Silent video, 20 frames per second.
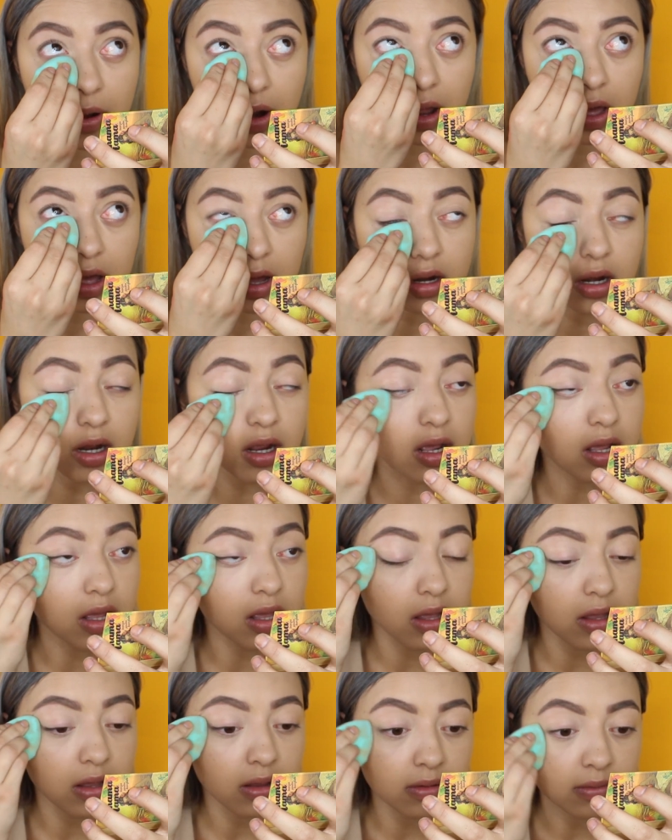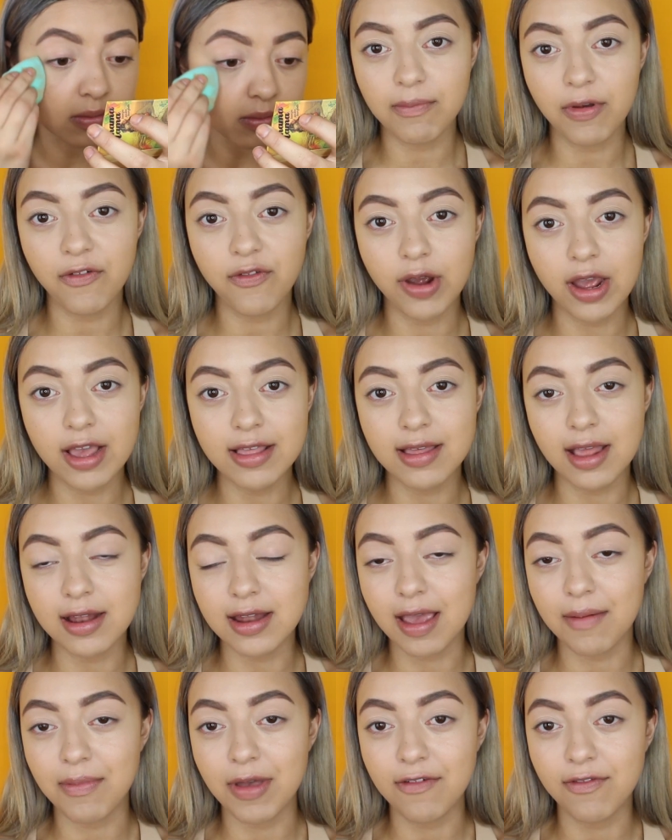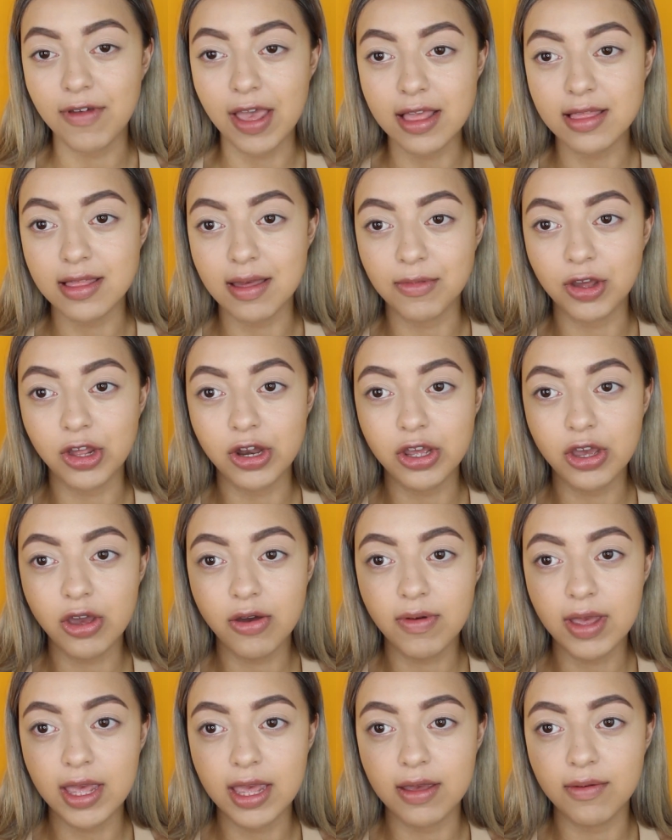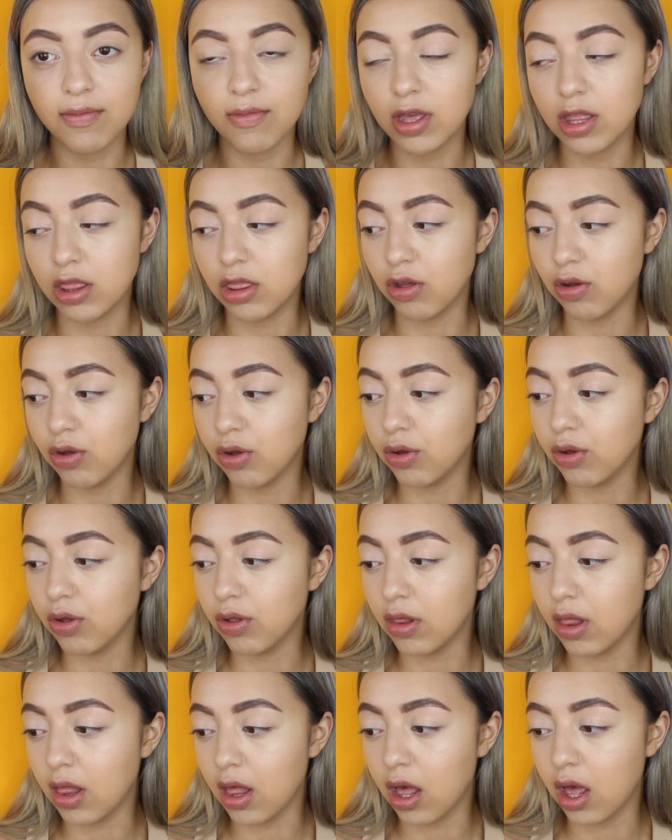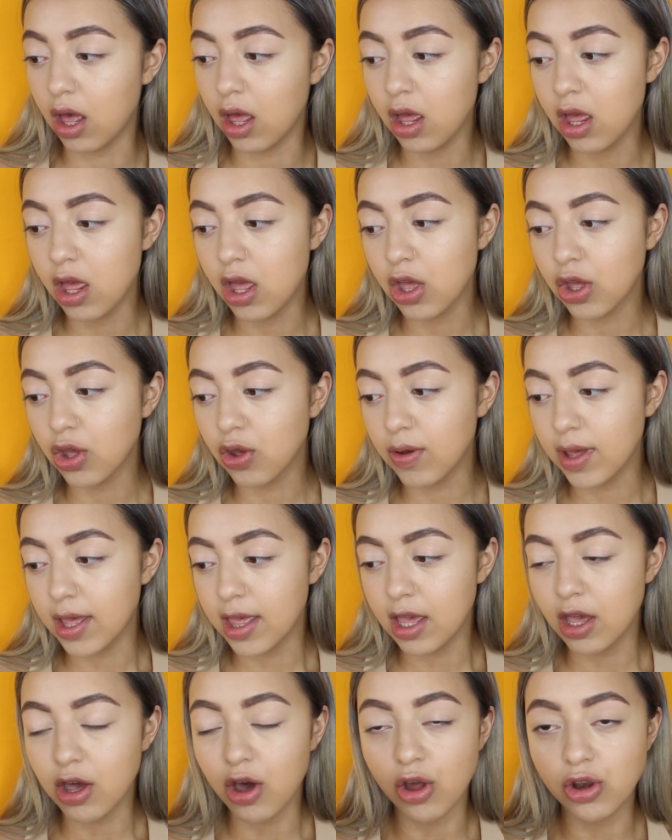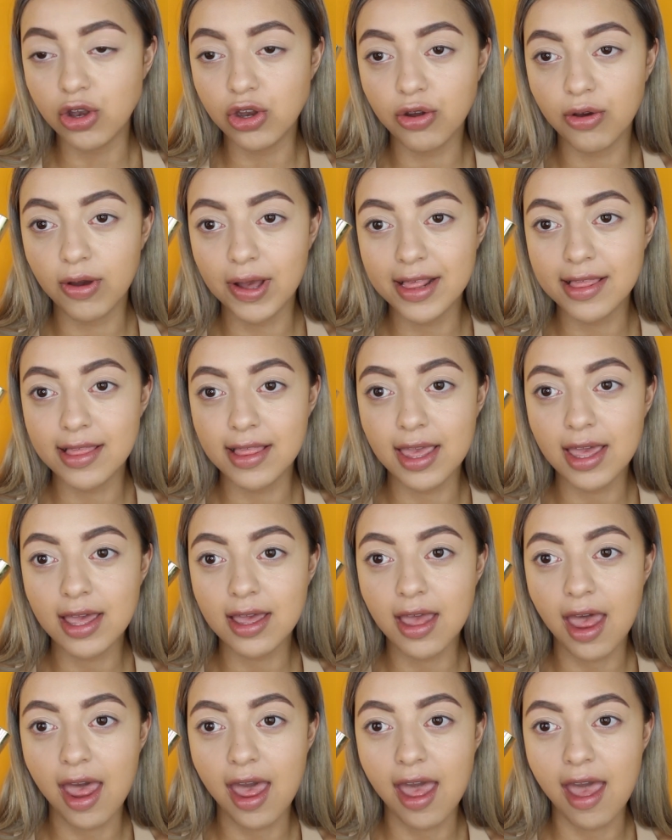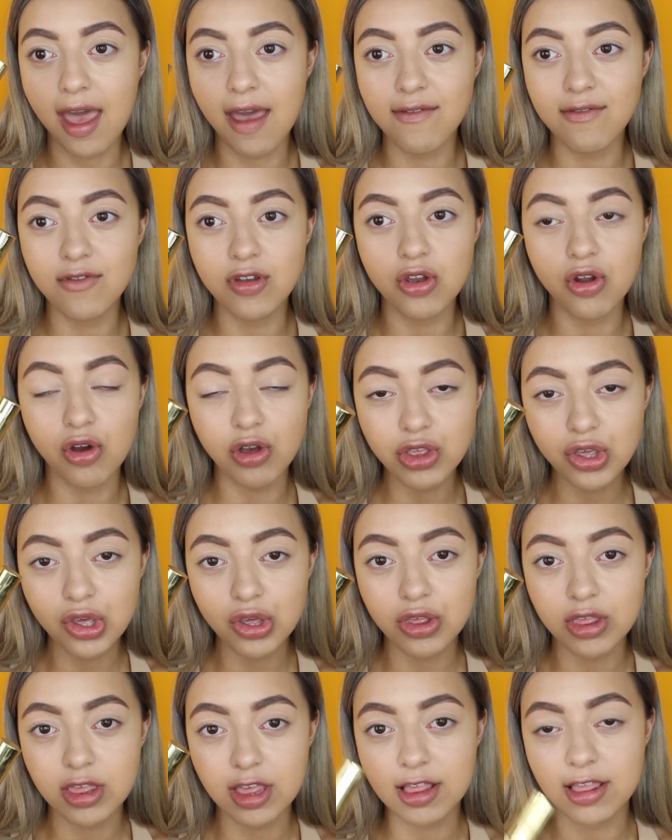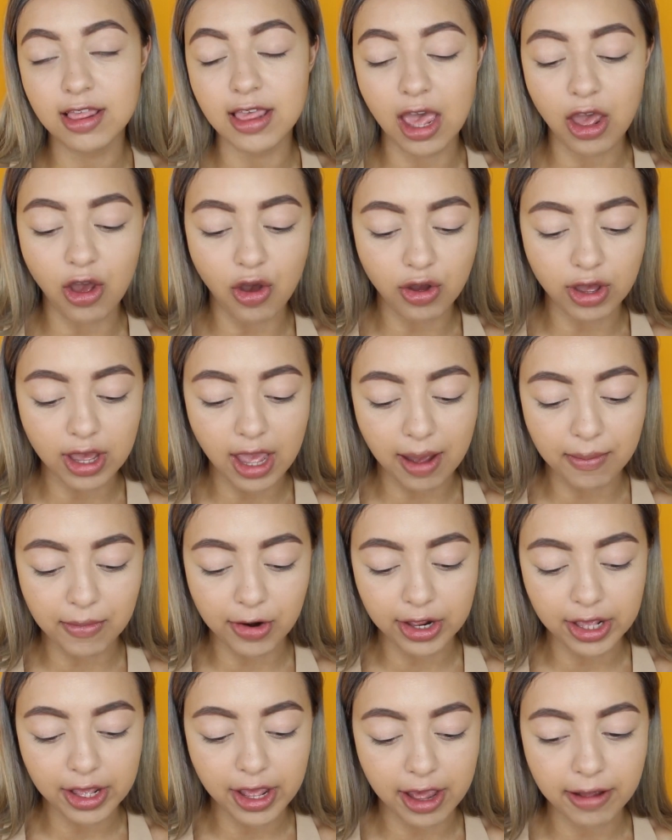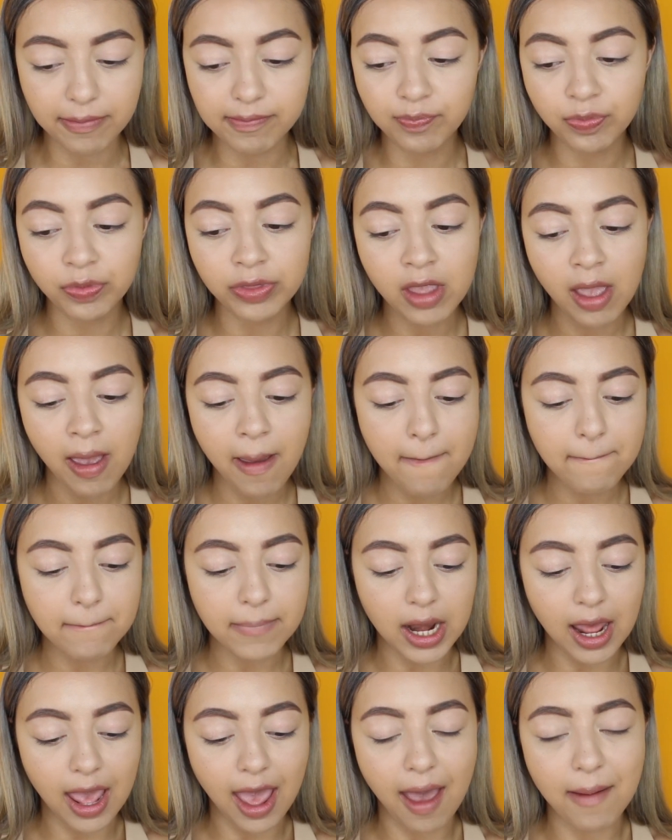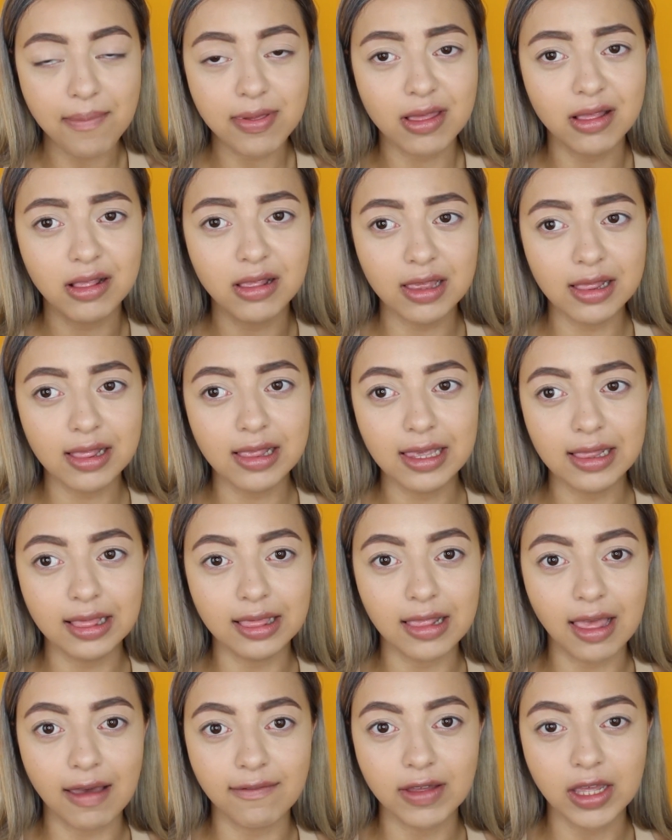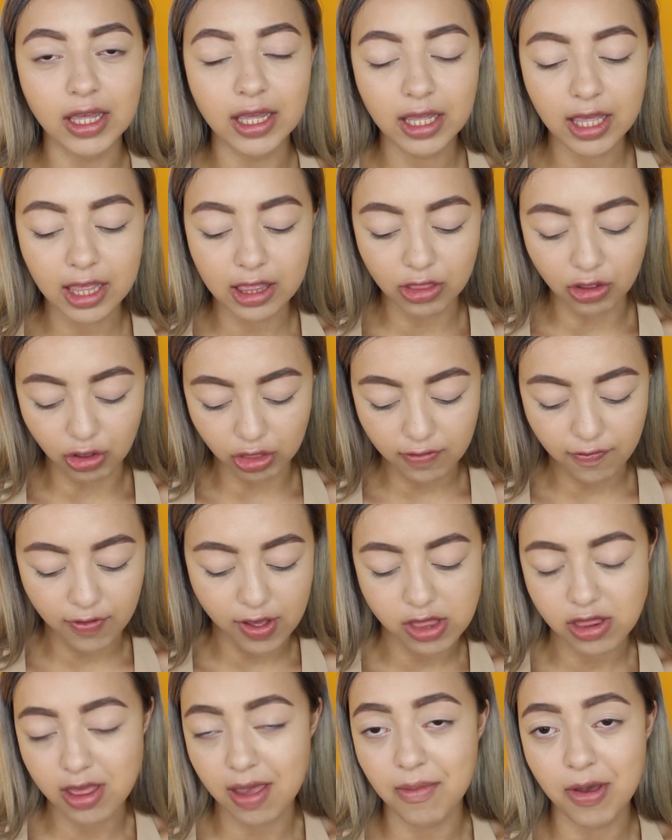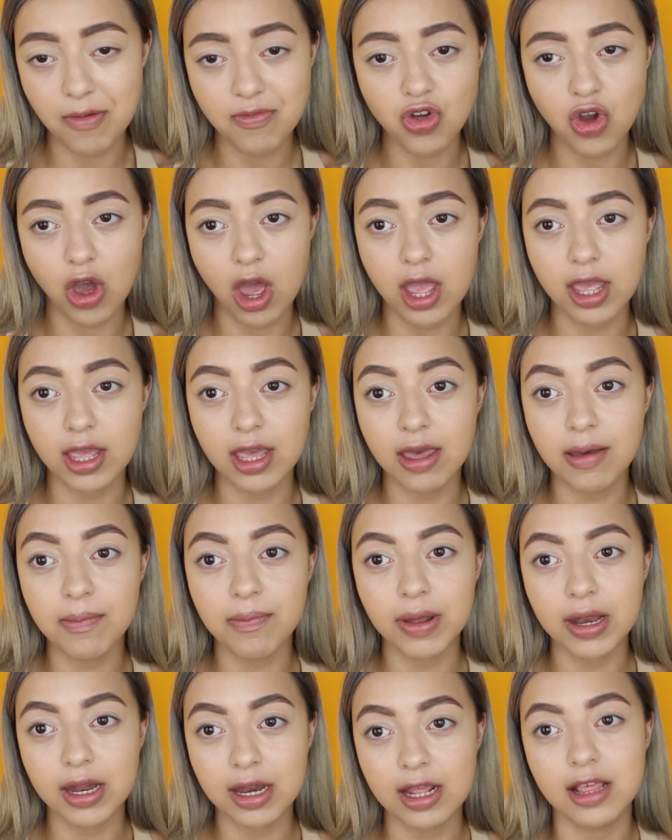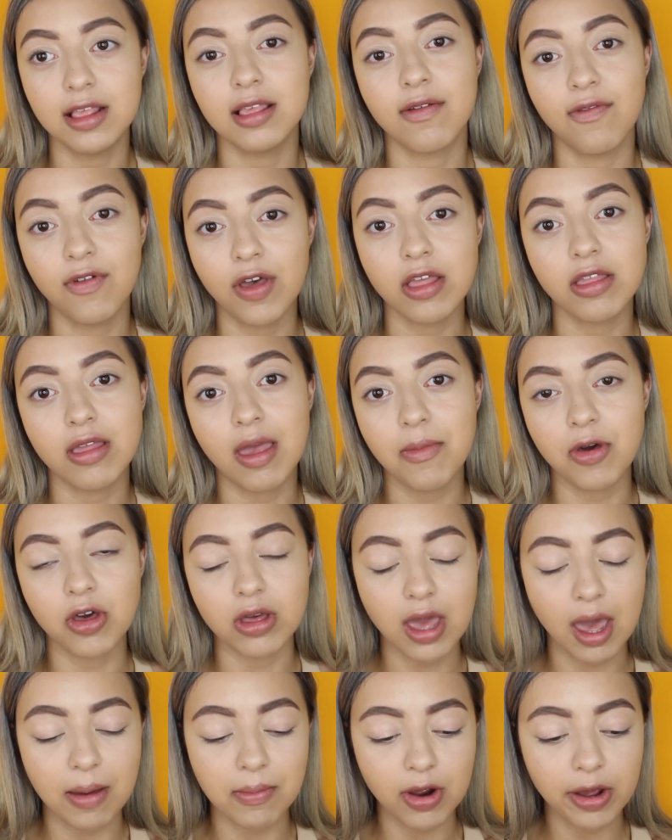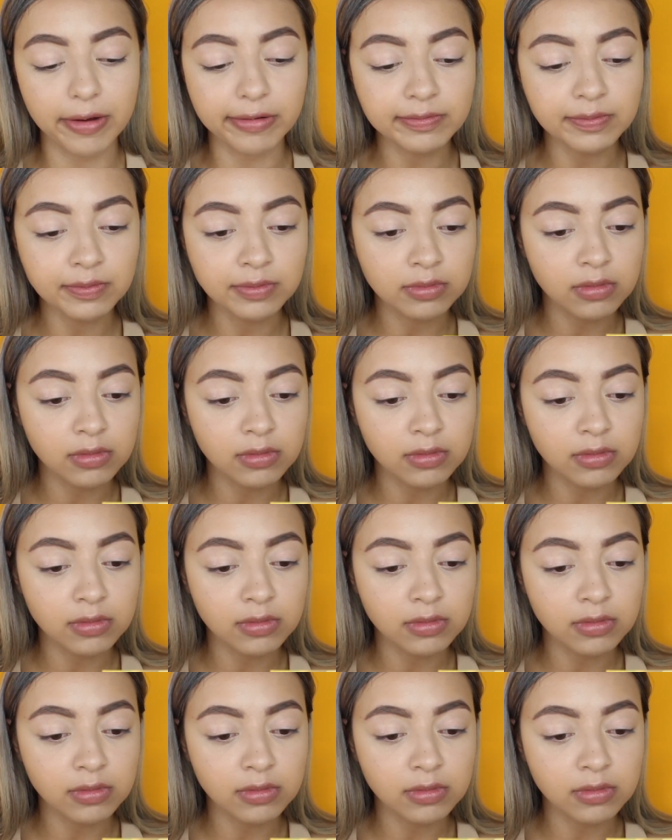product. And before I set down my face, I'm going to go in with the Hoola Quickie contour stick. I have not used this yet on camera yet, but I absolutely love it. It's not the first time I'm trying it, but it is the first time on camera.